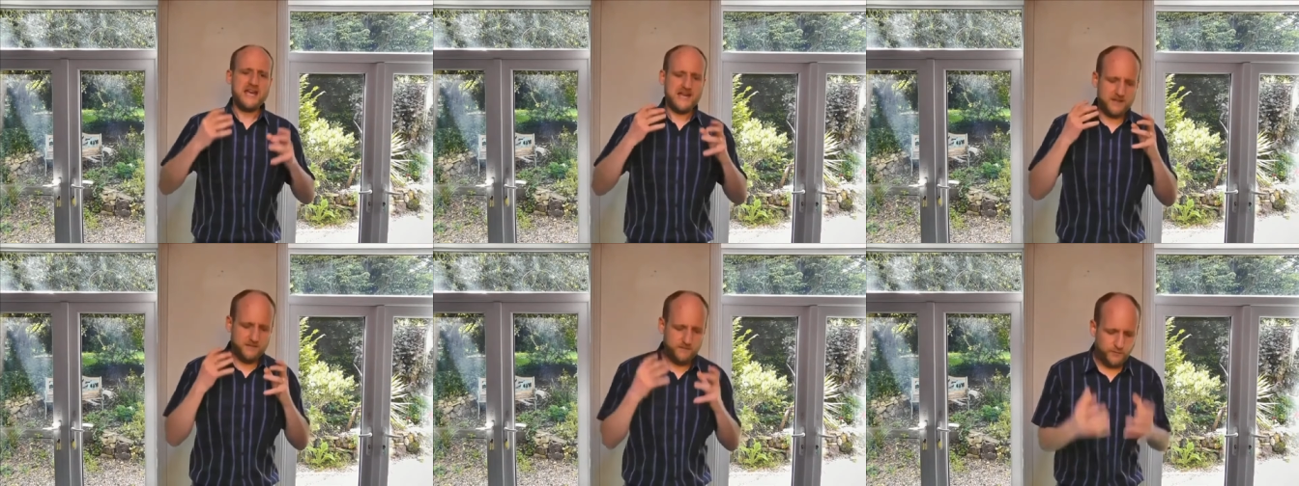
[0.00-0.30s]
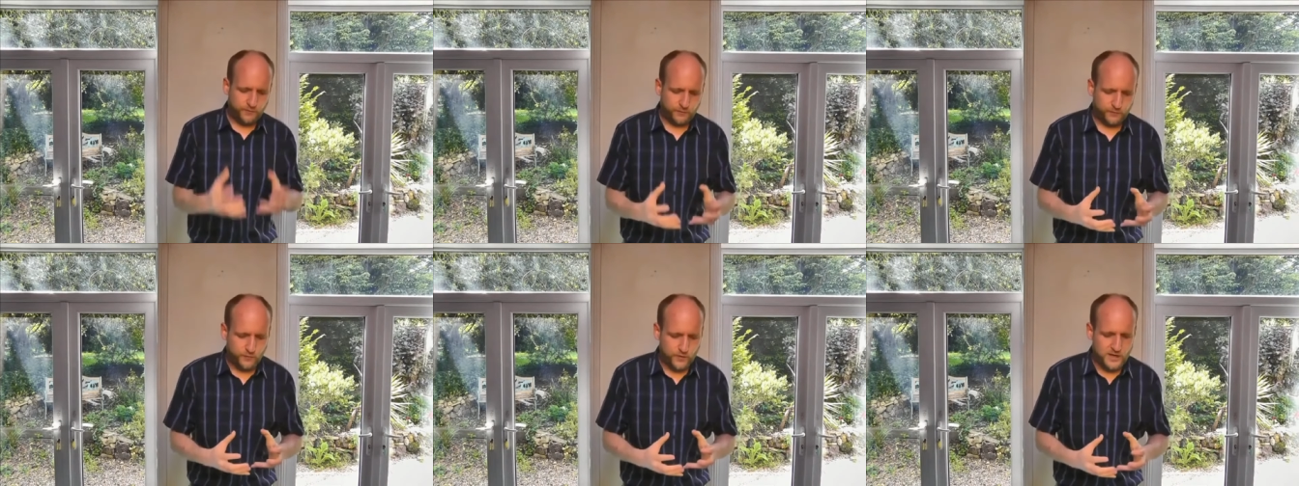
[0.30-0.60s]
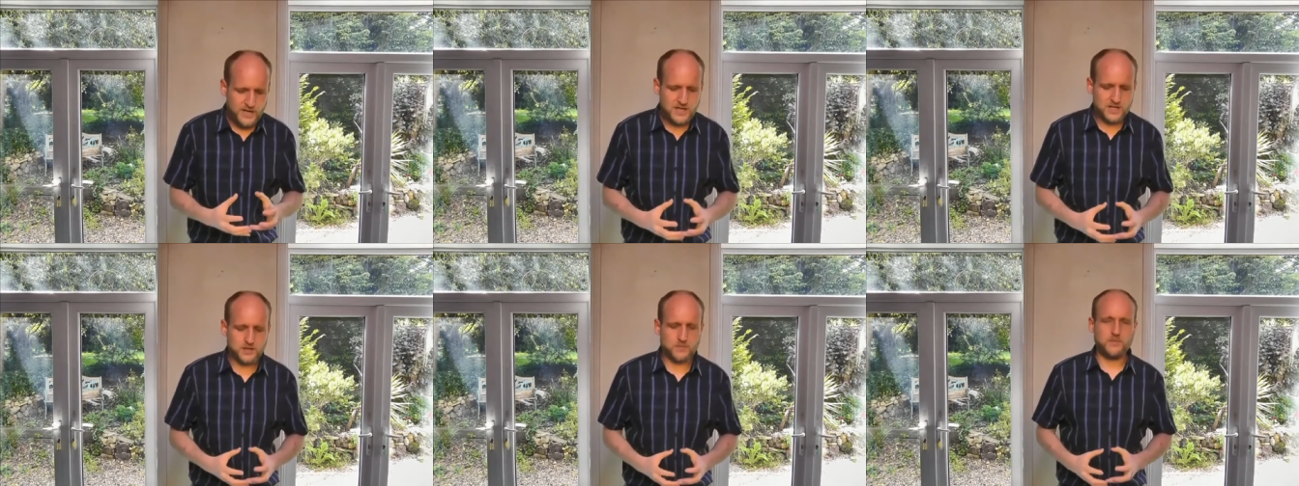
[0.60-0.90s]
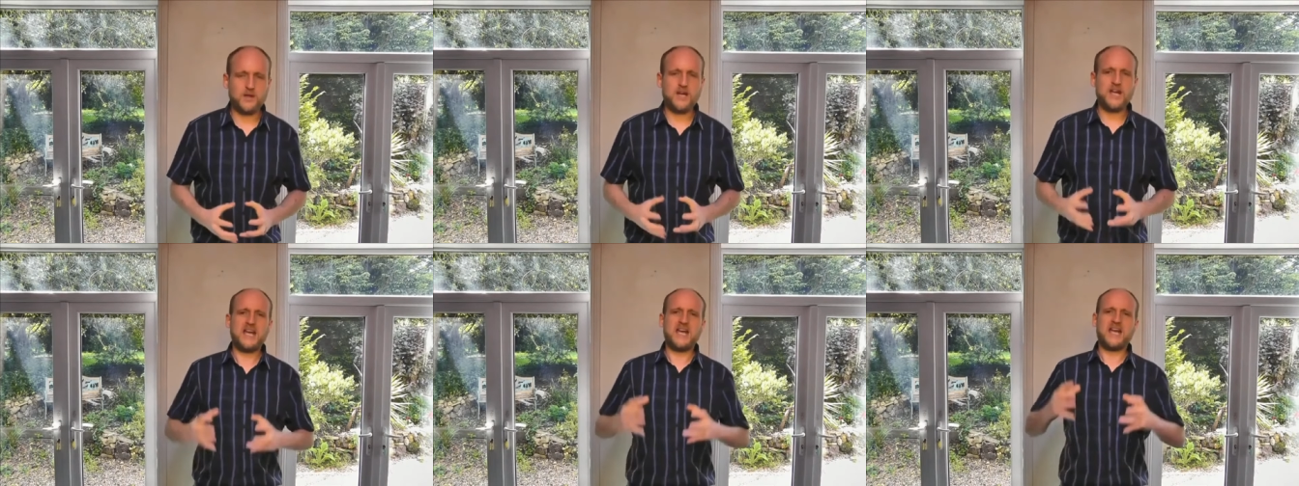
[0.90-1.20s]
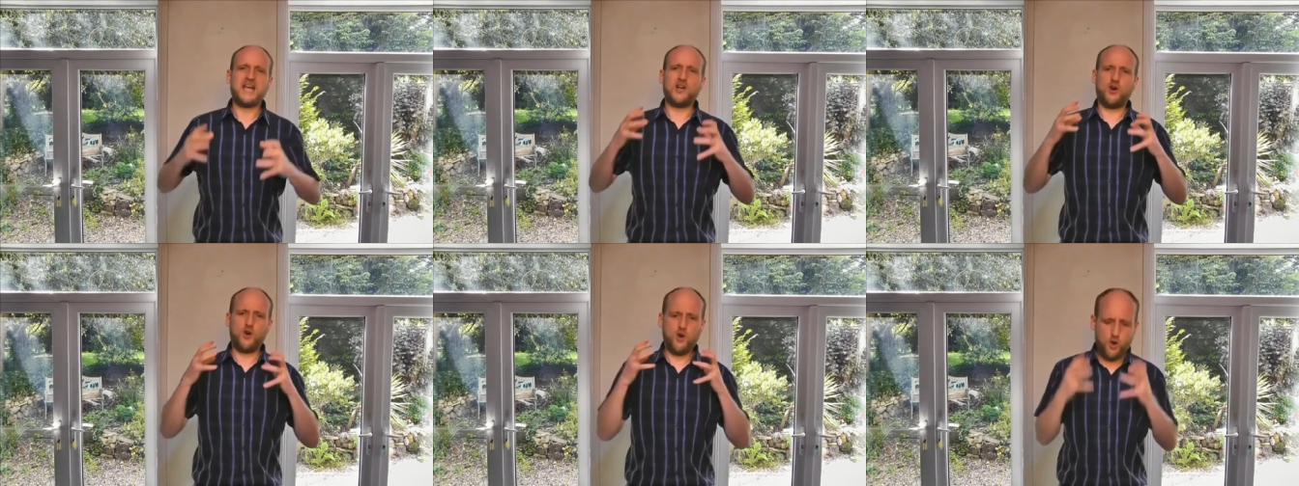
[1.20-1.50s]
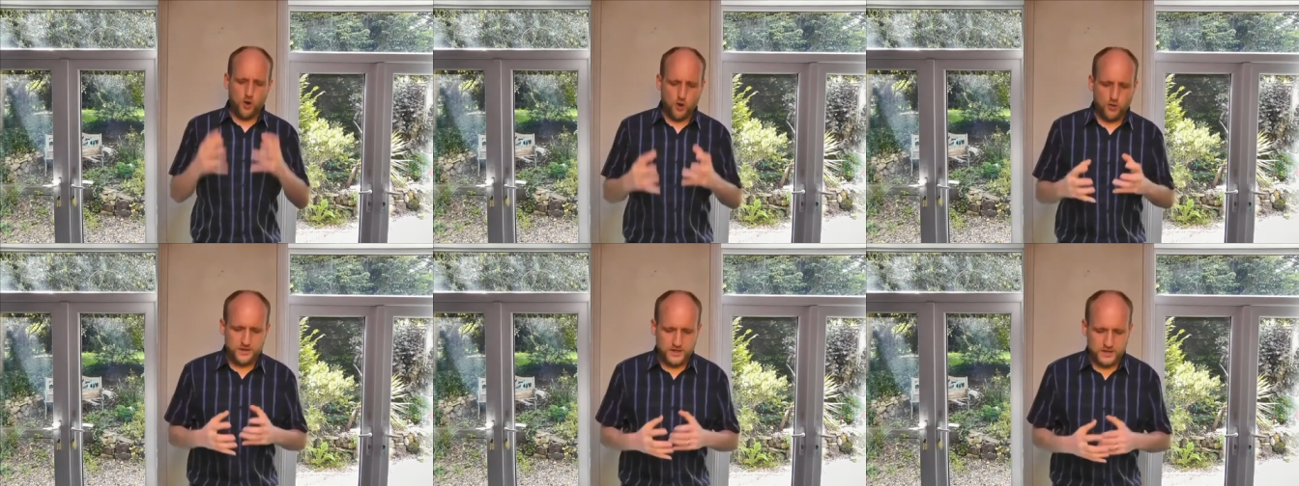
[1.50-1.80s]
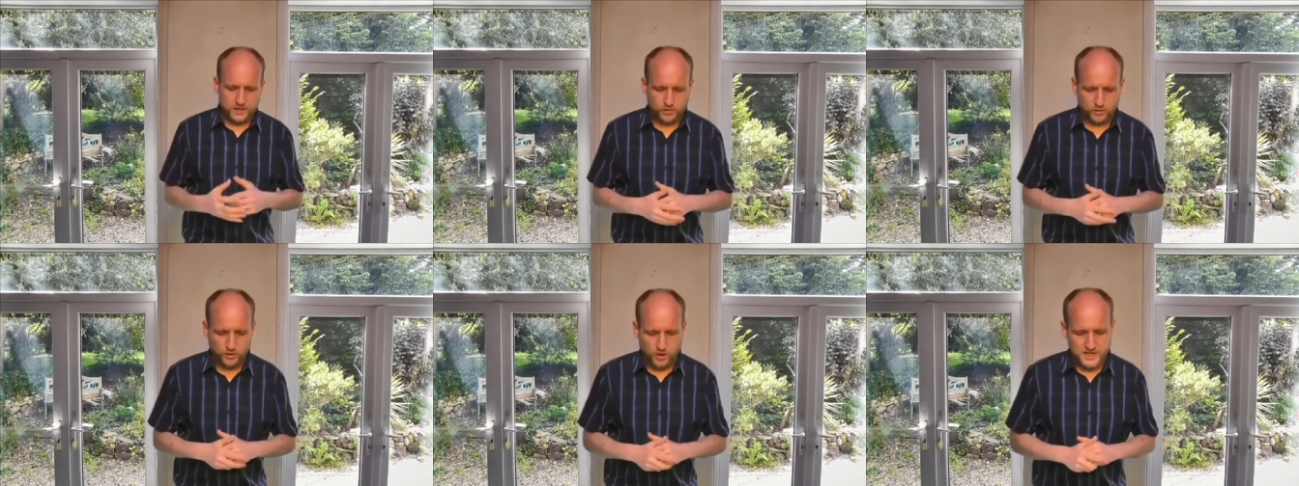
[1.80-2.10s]
in freedom, in all
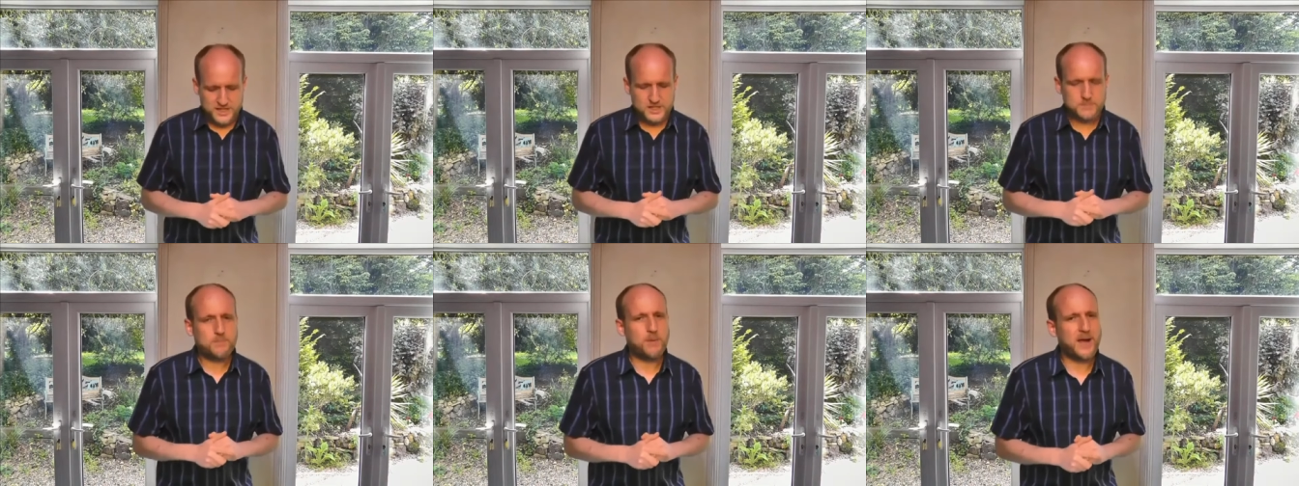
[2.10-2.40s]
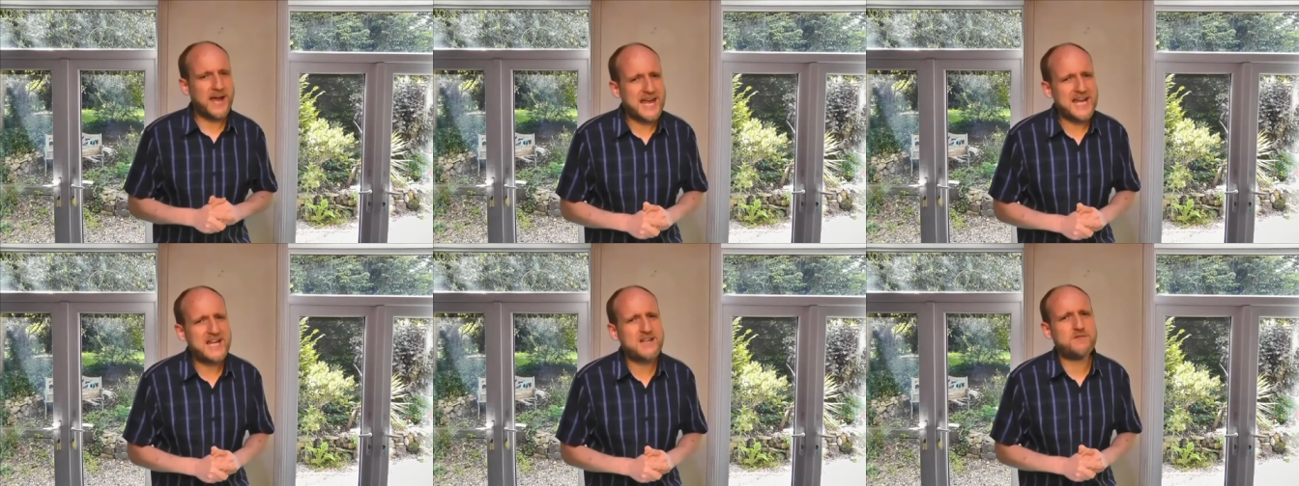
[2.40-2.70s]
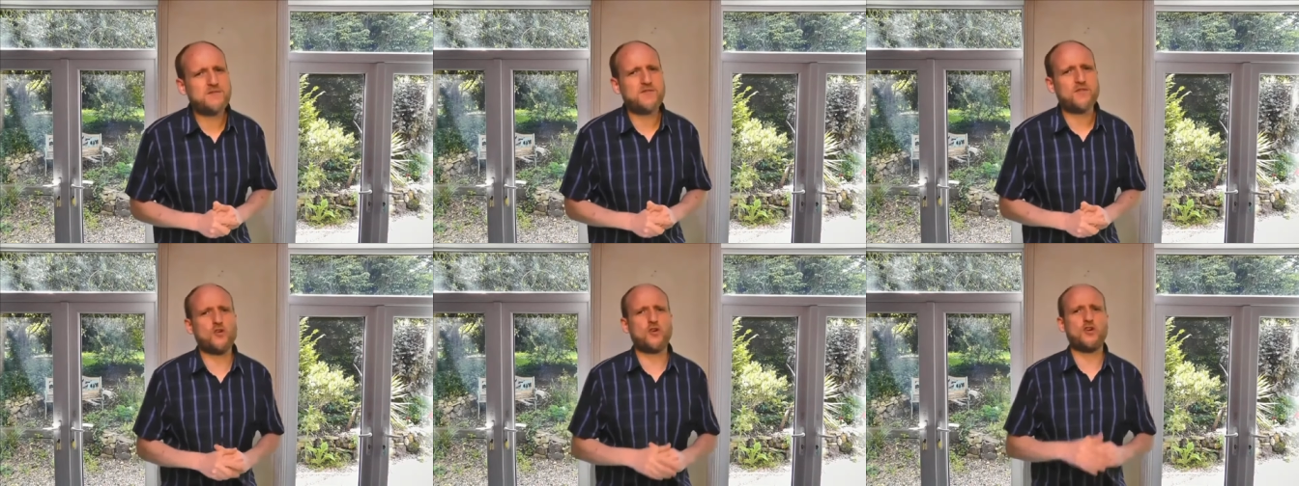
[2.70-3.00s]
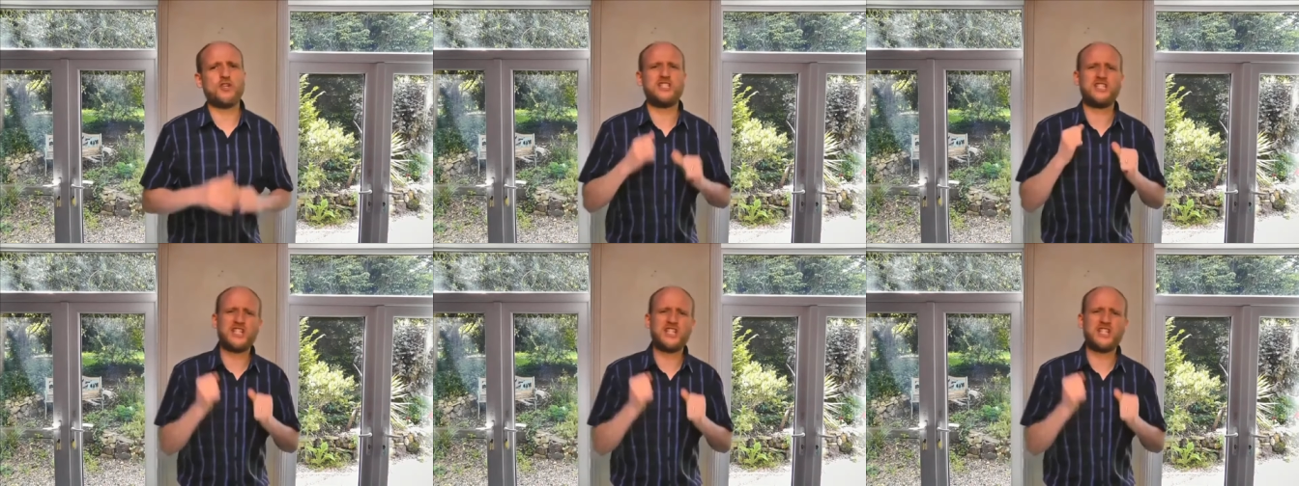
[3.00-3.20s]
that Christ paid for,